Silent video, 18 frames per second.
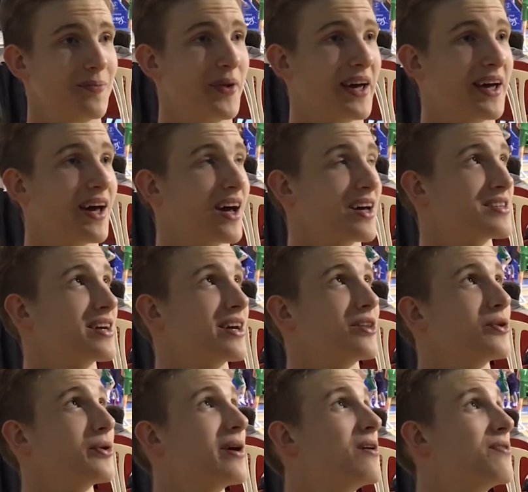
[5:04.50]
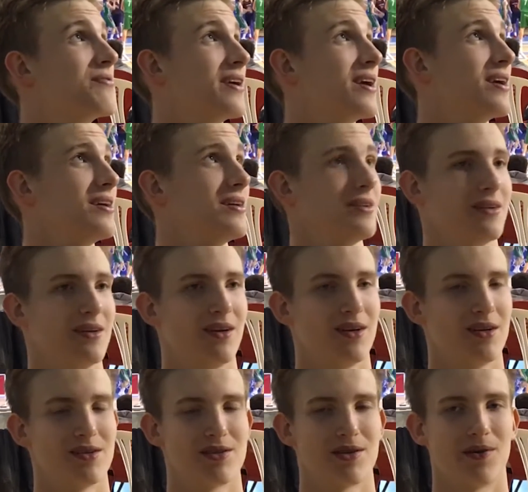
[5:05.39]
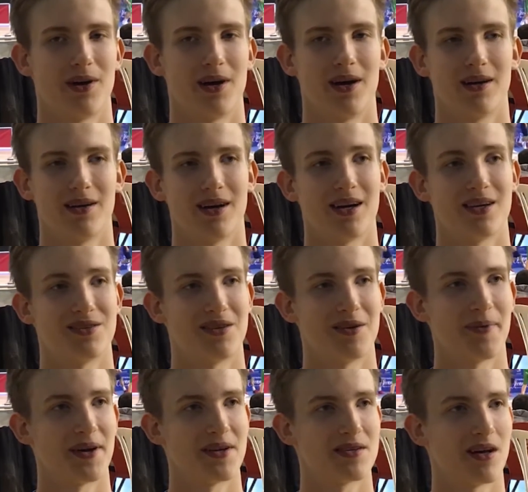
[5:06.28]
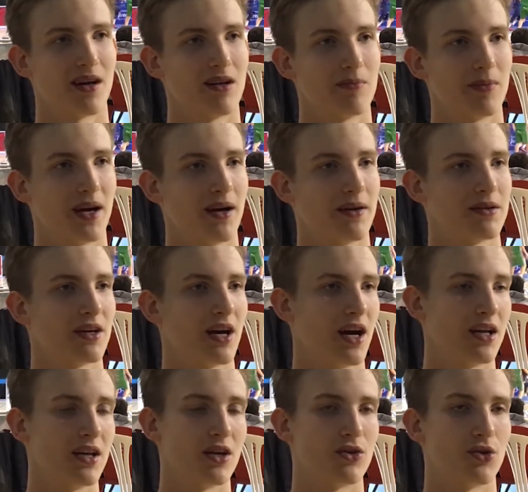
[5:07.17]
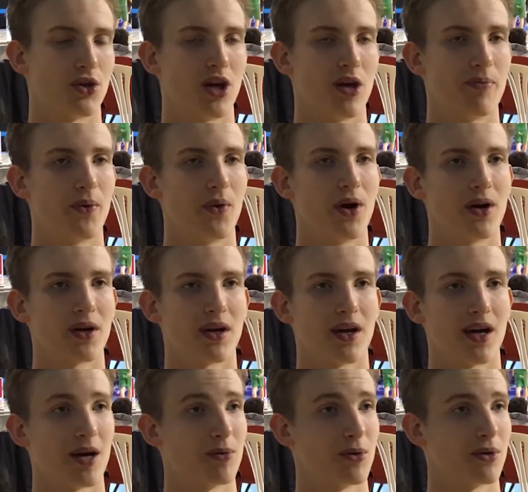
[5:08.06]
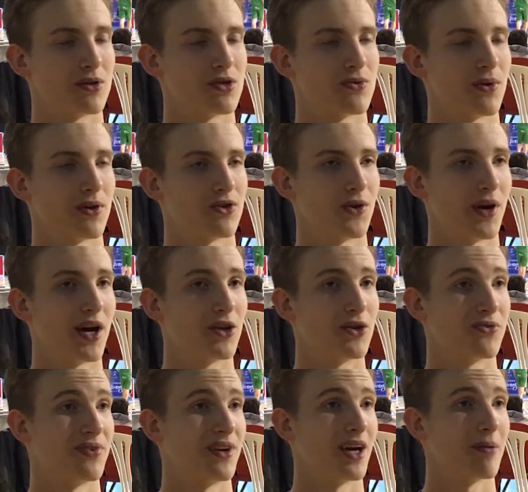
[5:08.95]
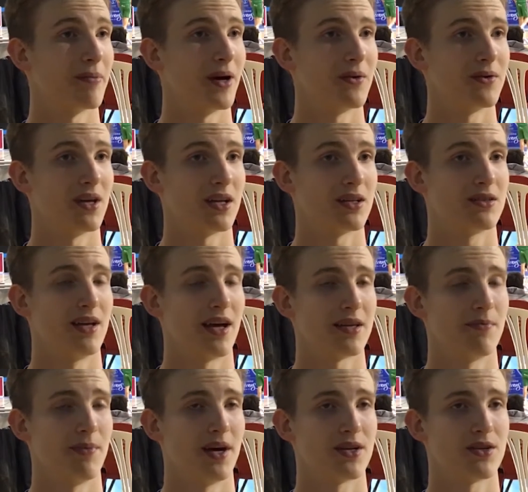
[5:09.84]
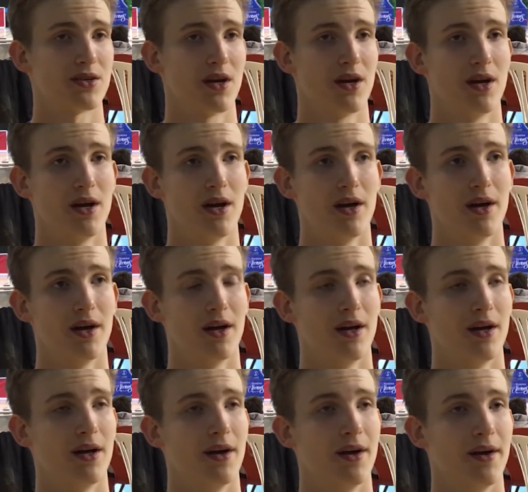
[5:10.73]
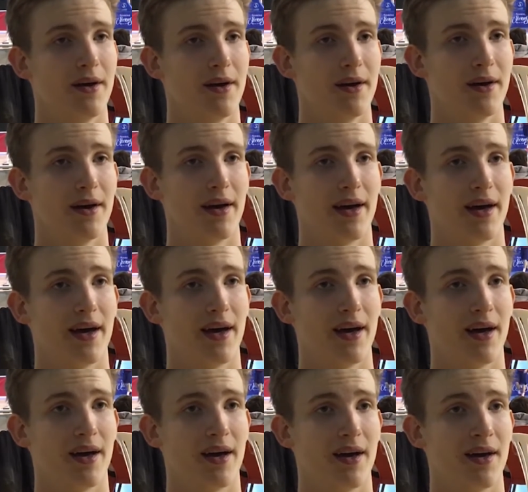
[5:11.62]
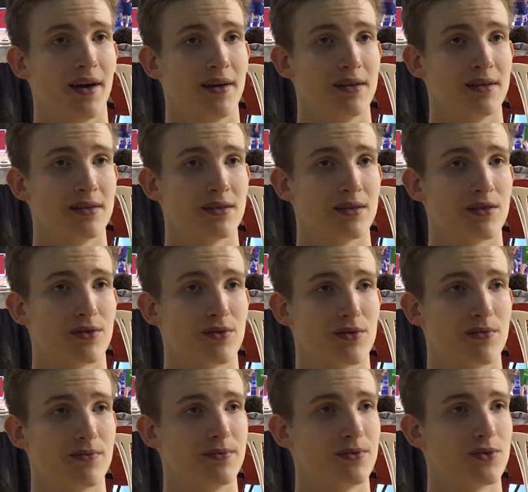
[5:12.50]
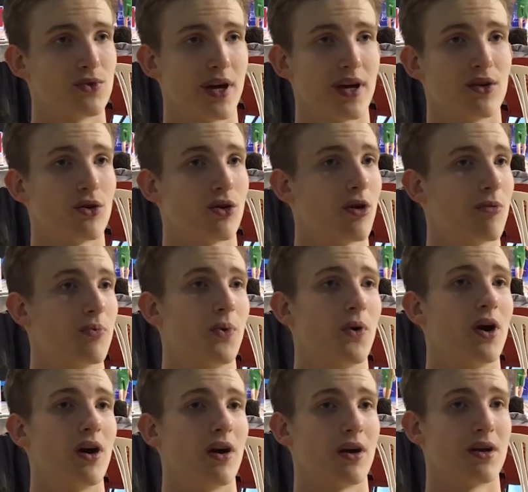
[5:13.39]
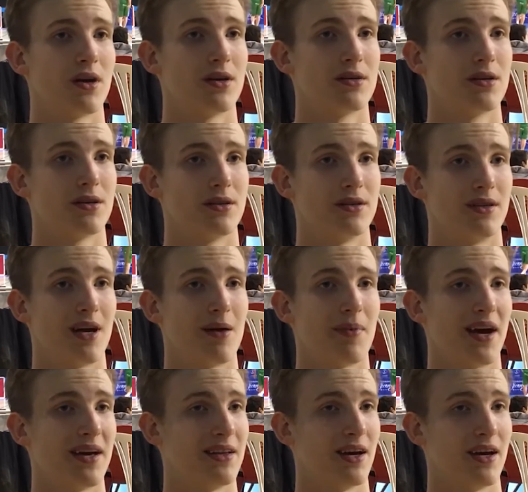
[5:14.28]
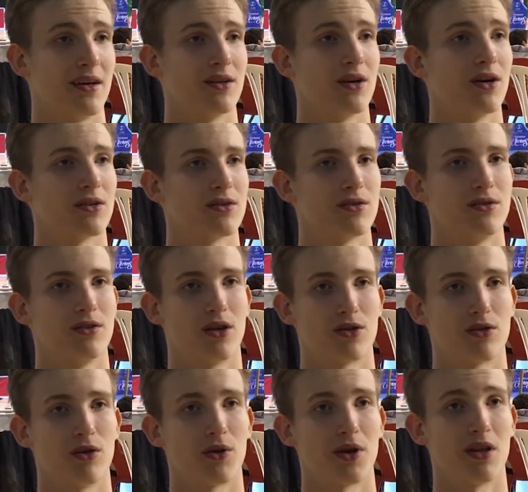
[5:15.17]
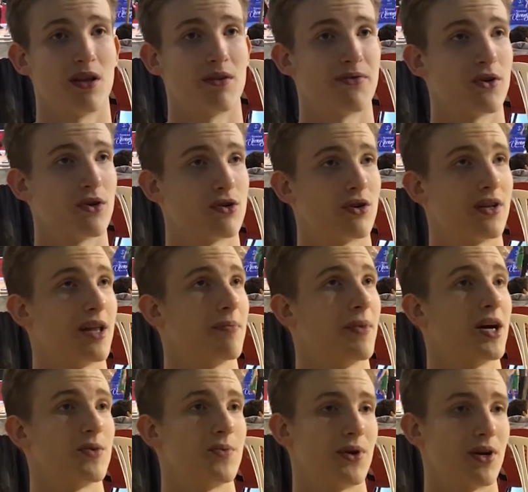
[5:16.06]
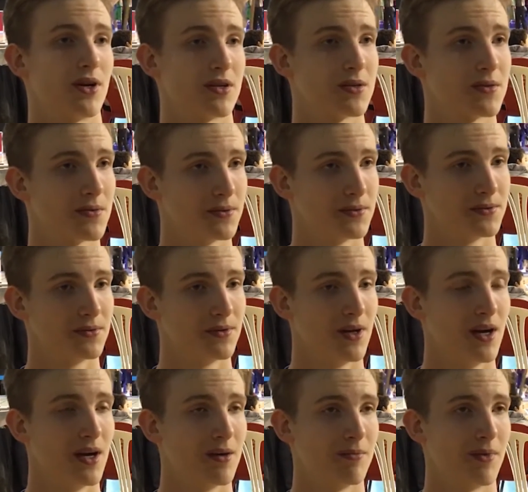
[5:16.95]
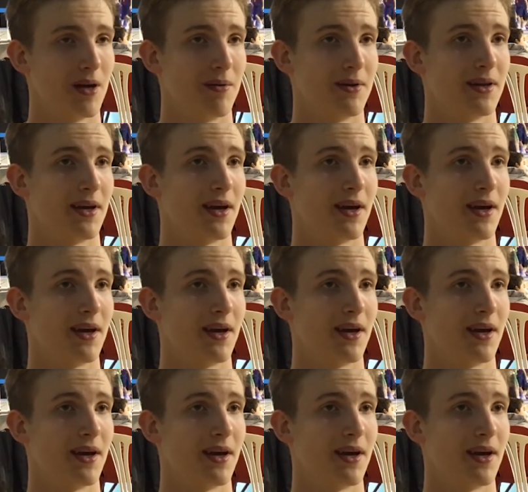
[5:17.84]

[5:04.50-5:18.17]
big guys can do everything. So I see myself, but I need to keep working. I'm not trying to think about that much. And trying to keep work day by day, not looking in the future that much, because maybe